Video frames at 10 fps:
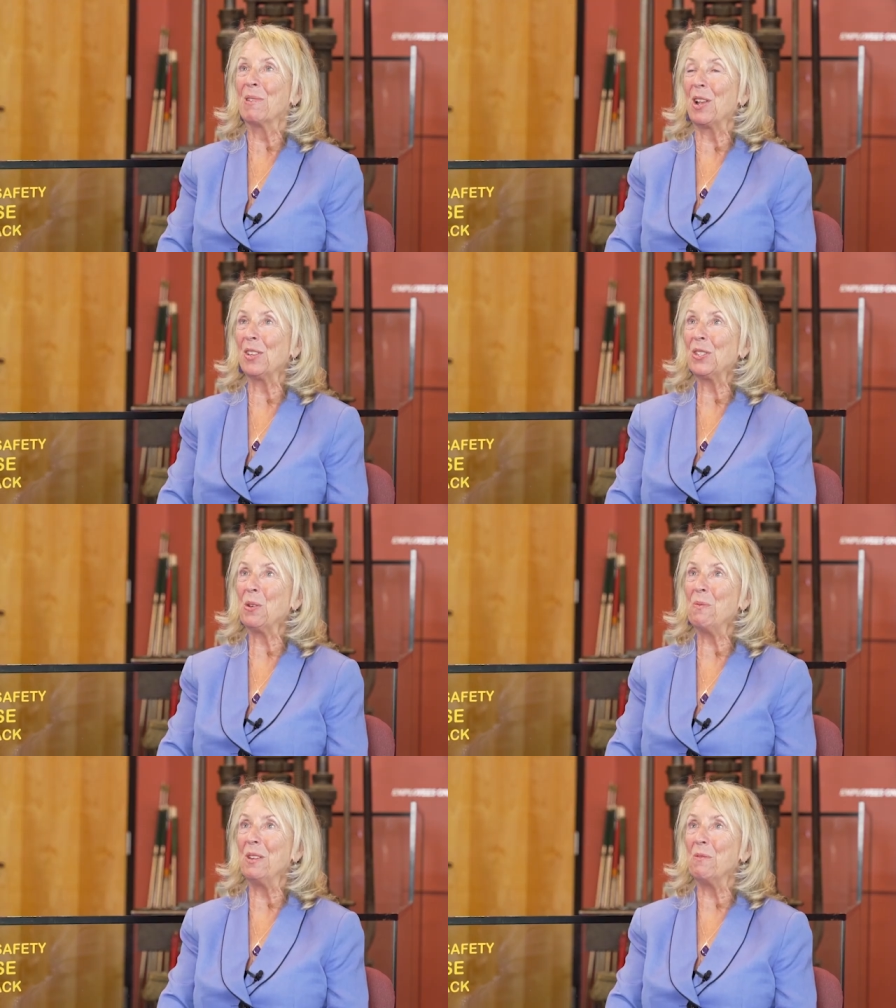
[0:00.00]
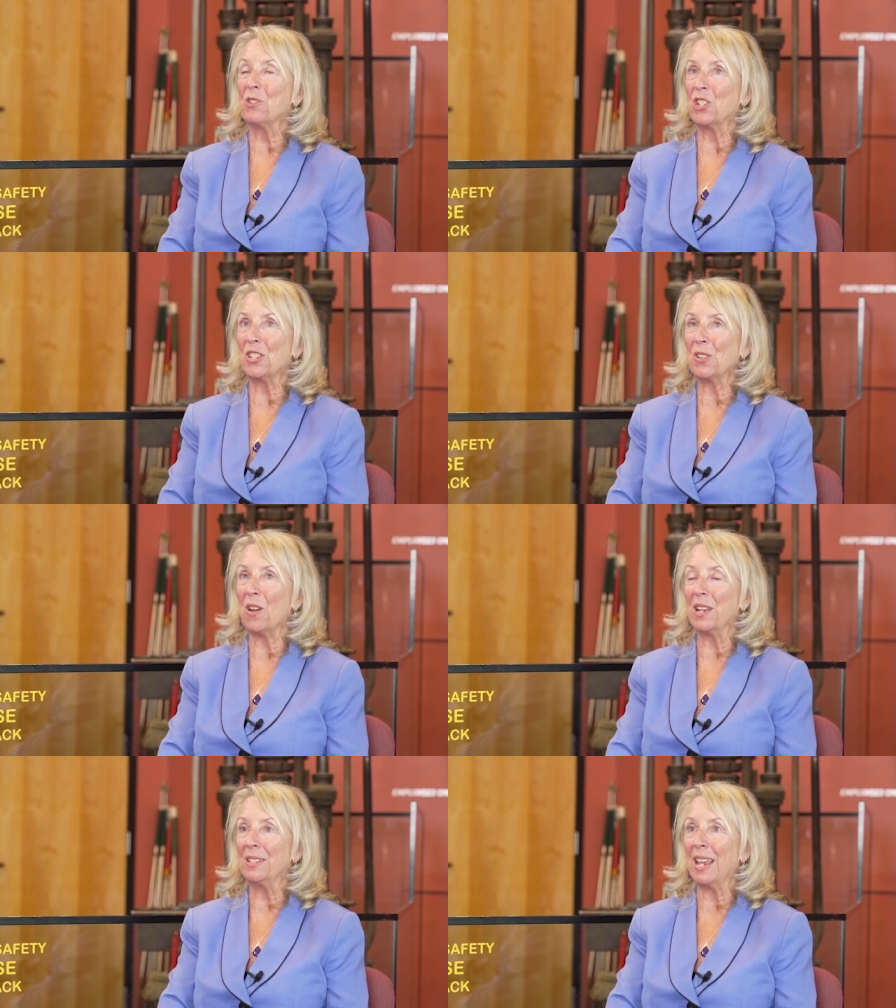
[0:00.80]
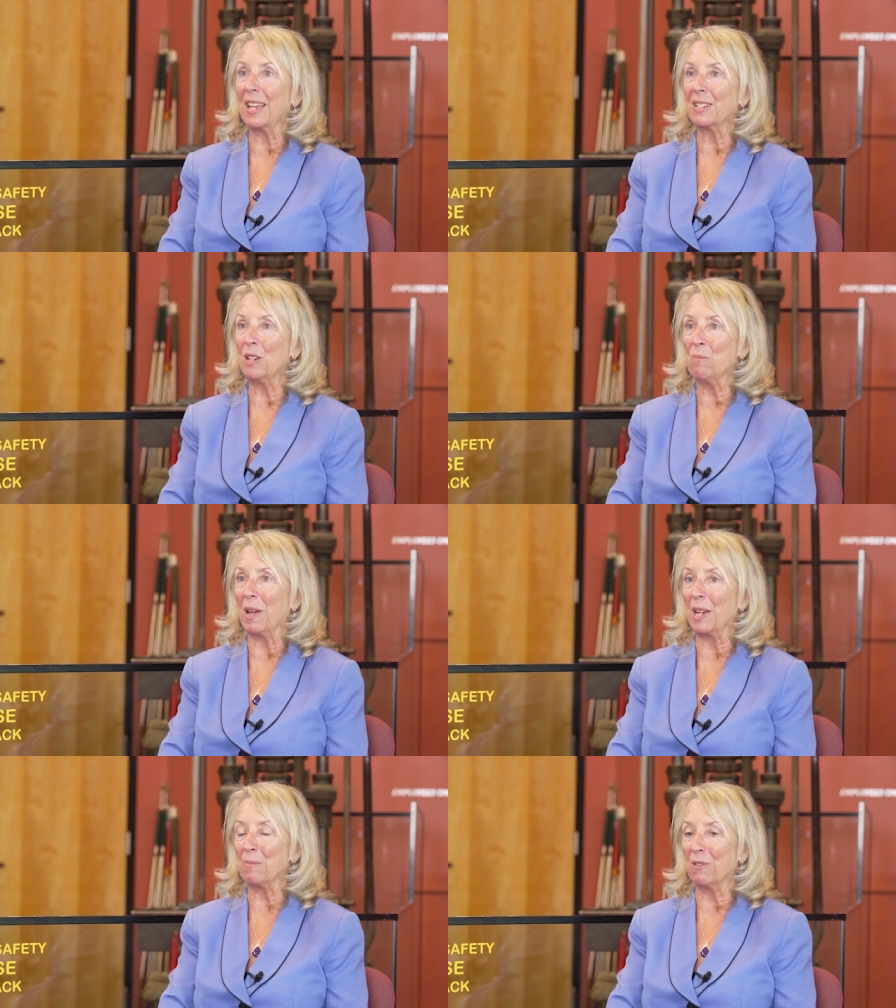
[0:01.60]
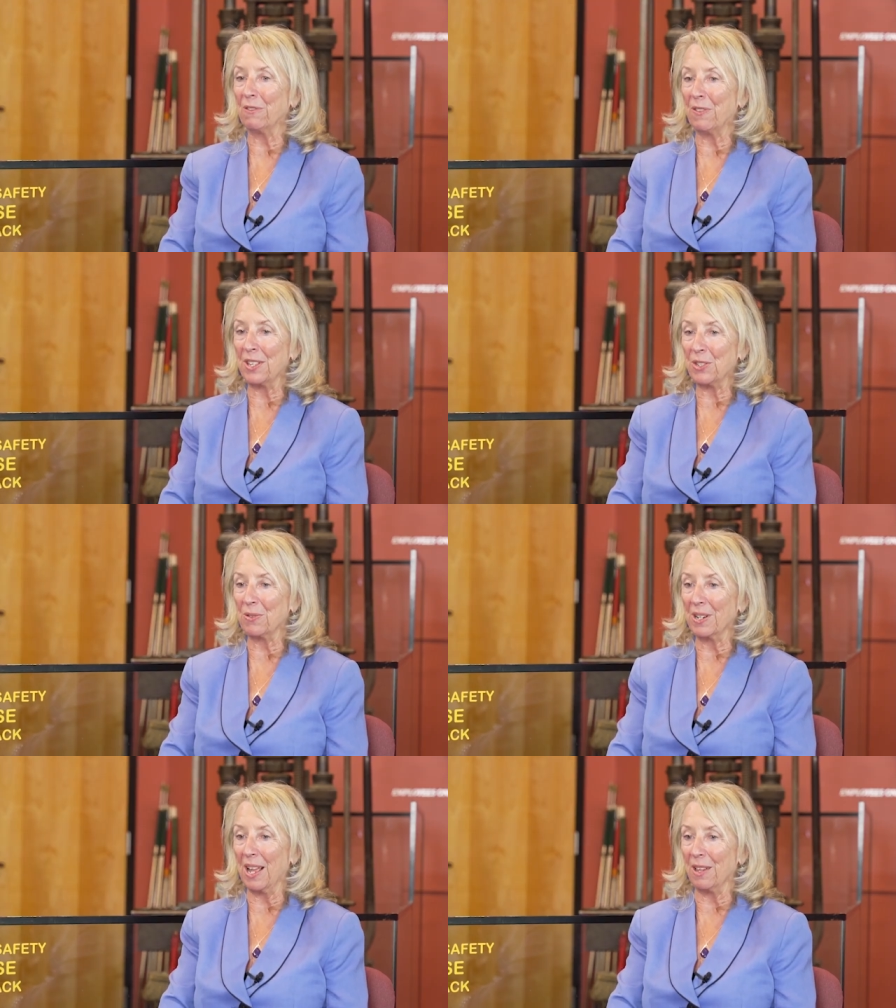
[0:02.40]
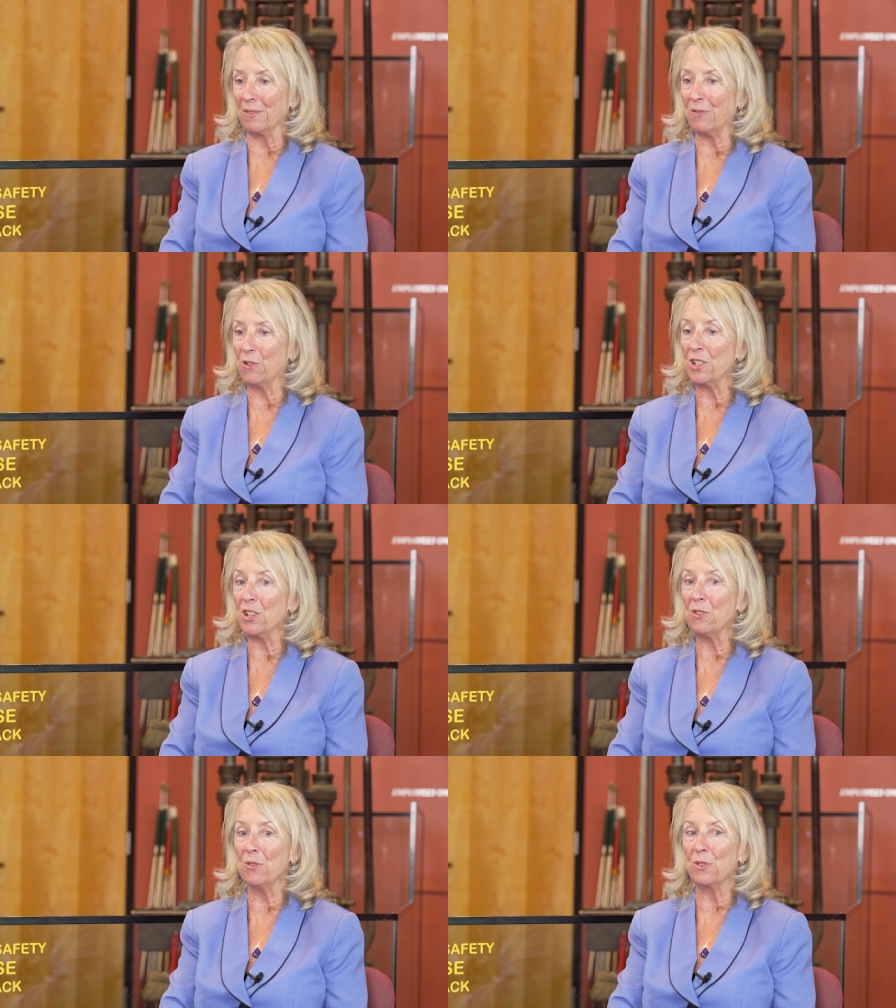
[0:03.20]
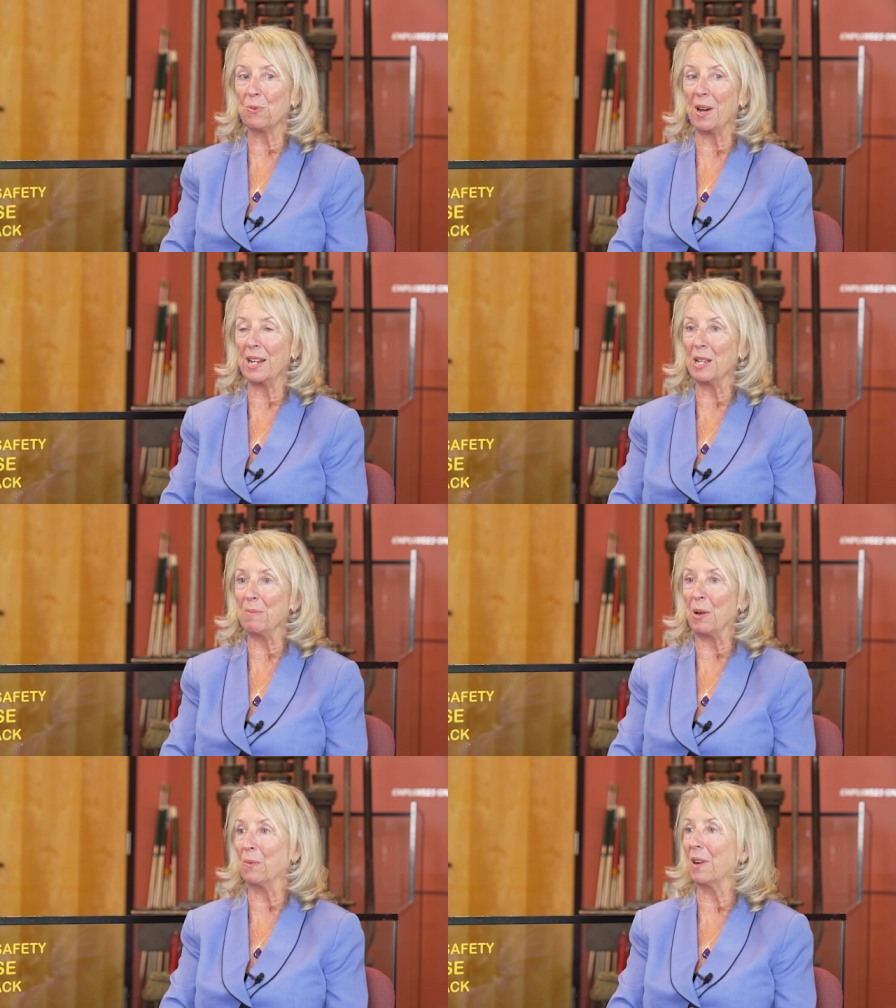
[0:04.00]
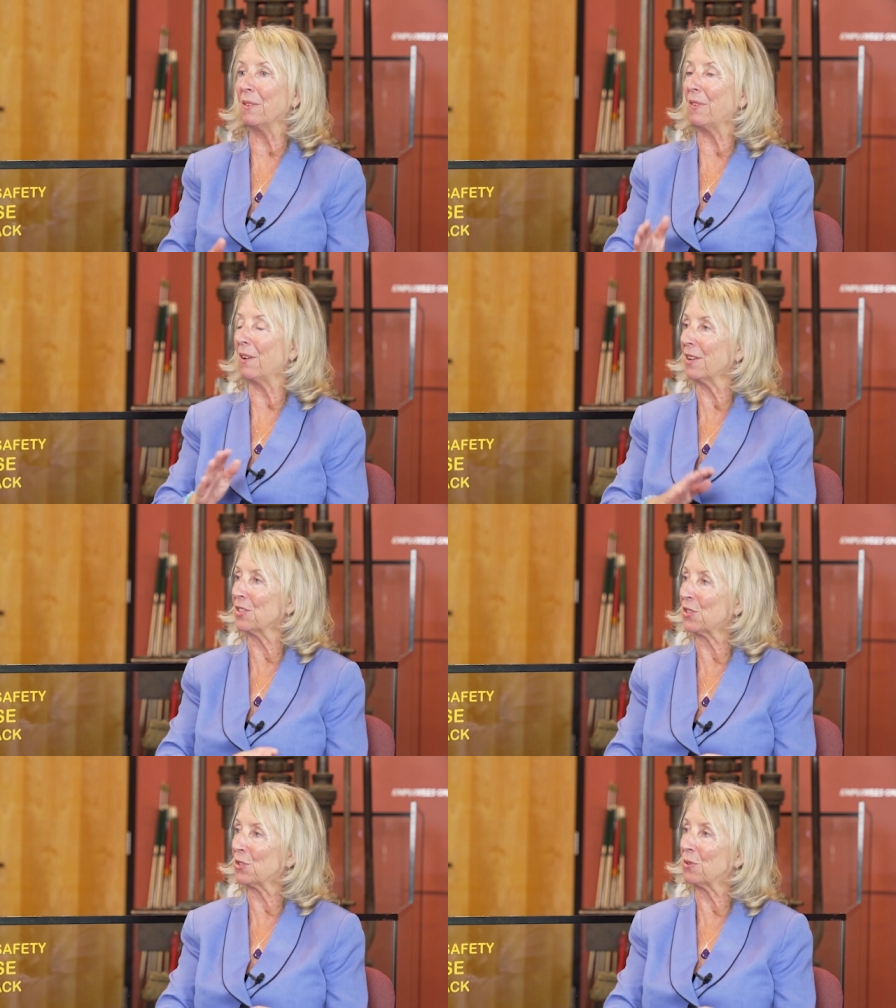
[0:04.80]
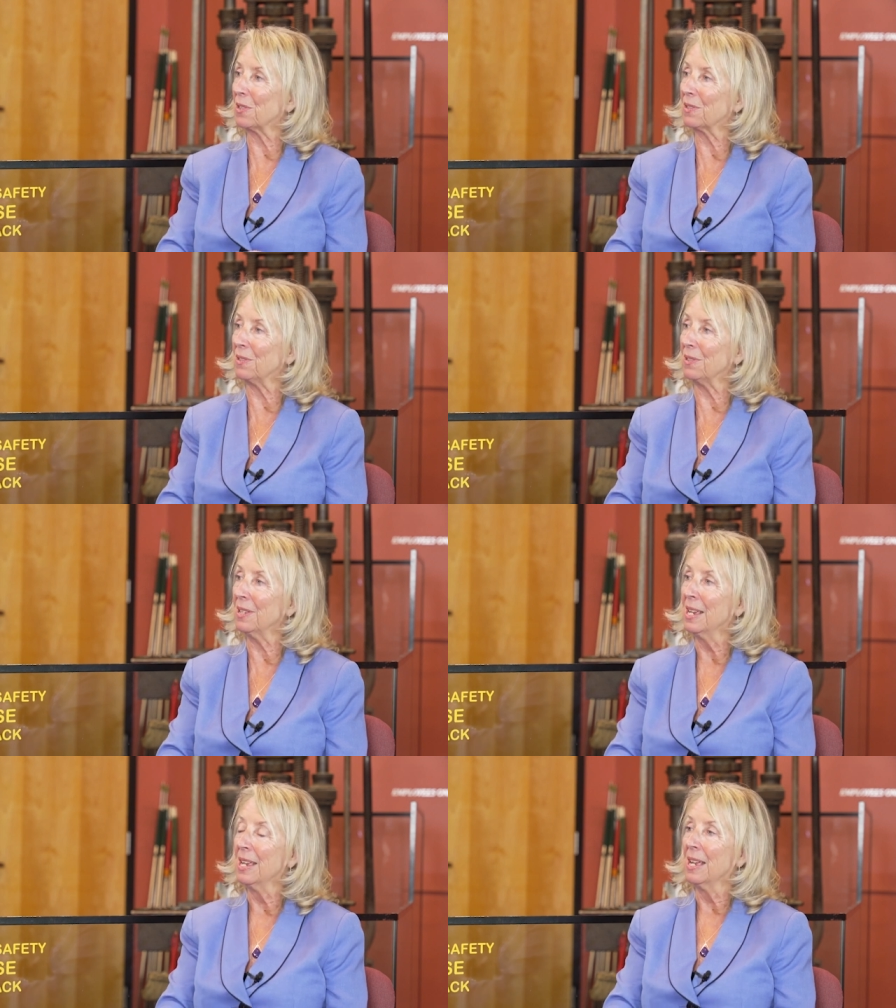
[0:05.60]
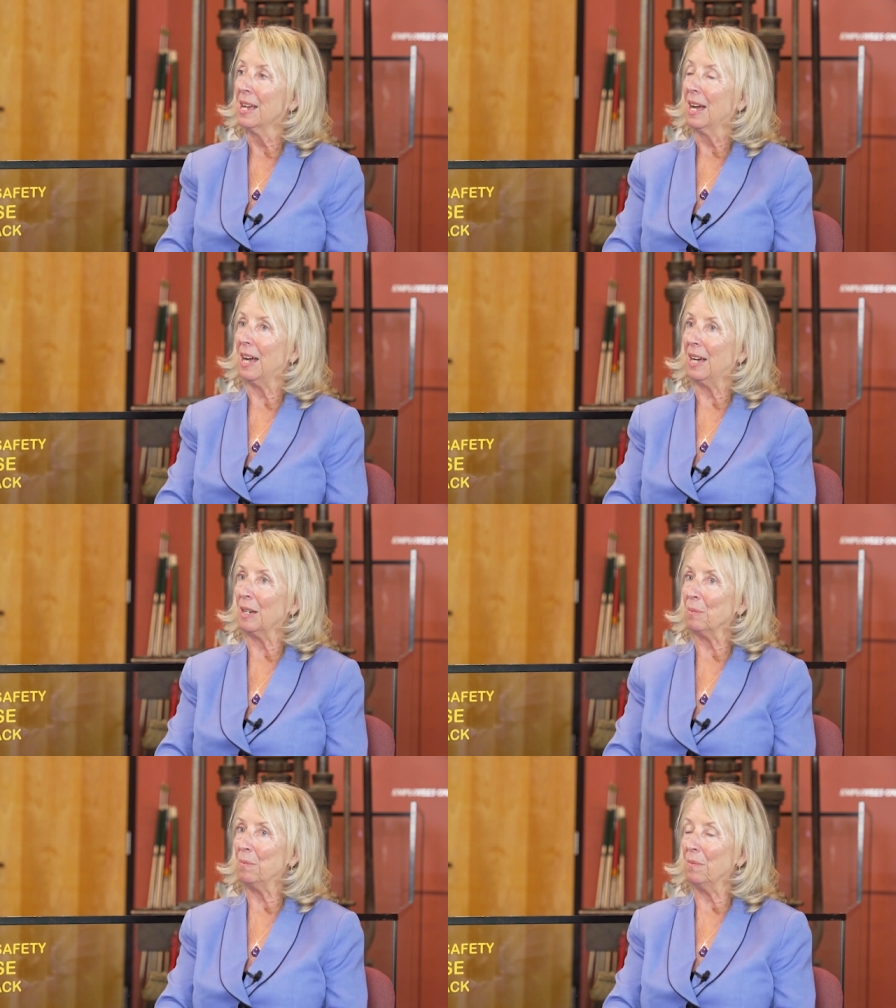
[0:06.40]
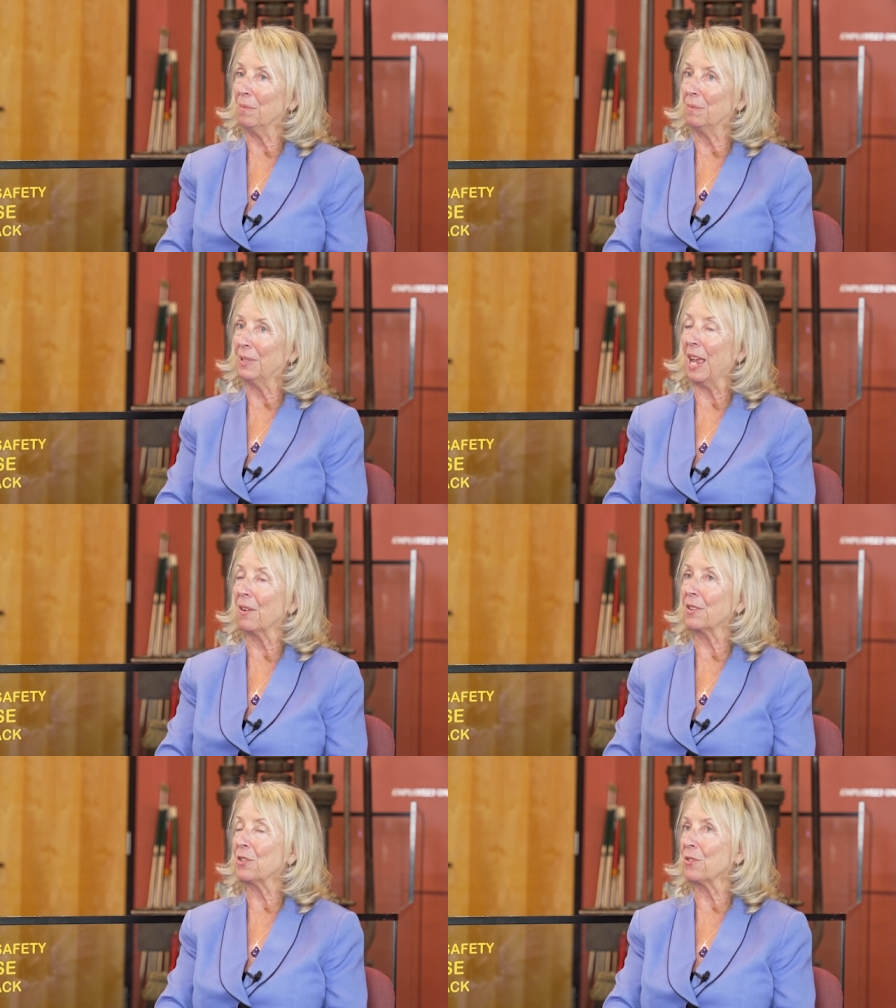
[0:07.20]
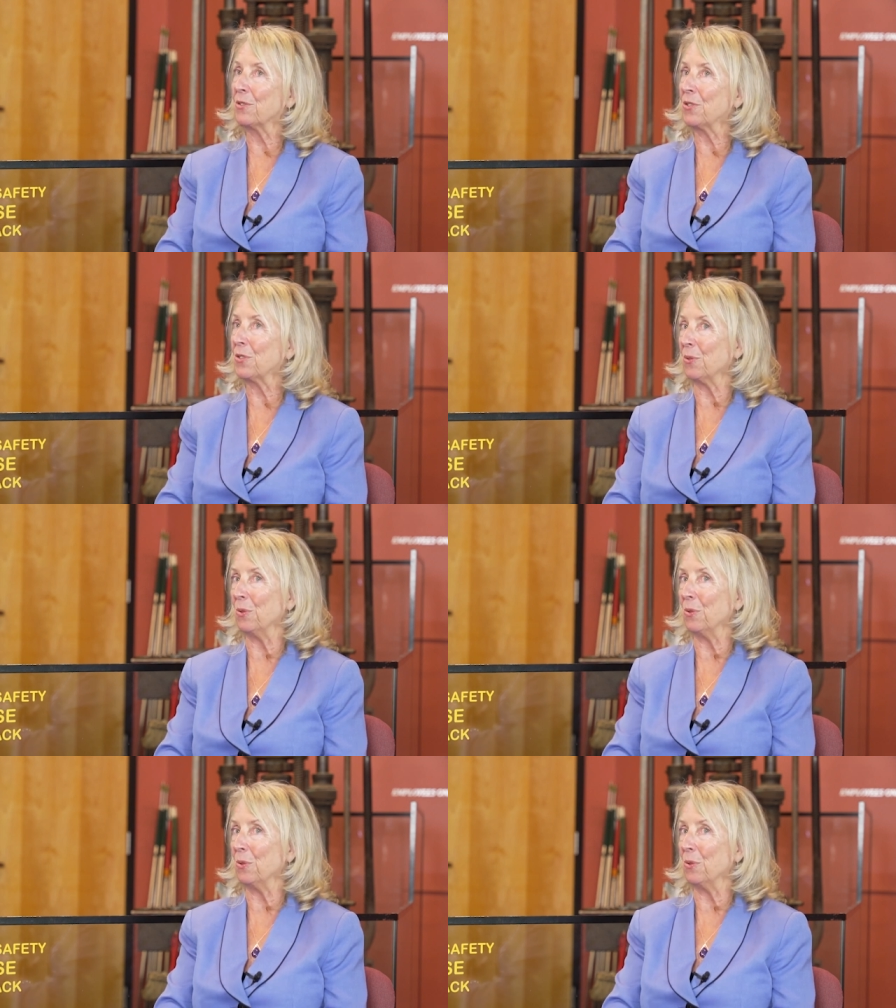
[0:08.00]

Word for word: but also, we were just contacted by a professor in California who was writing about one of our historical uh, characters